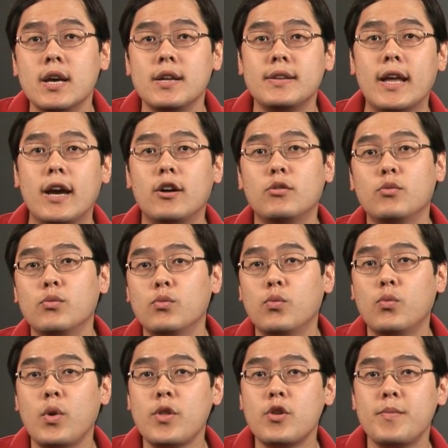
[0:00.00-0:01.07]
Now,
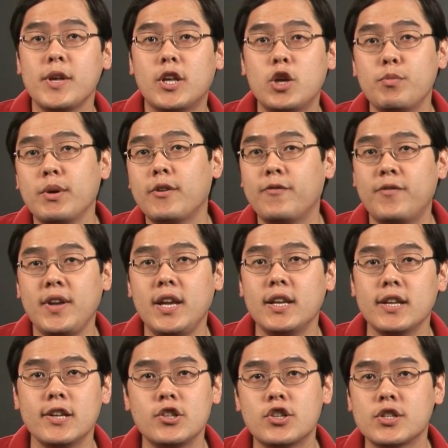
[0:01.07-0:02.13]
whether it be cubic feet,
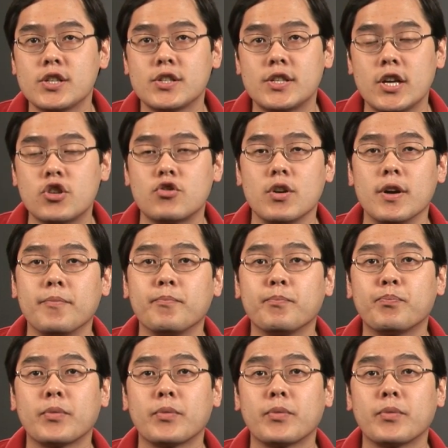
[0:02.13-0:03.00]
inches, etc.,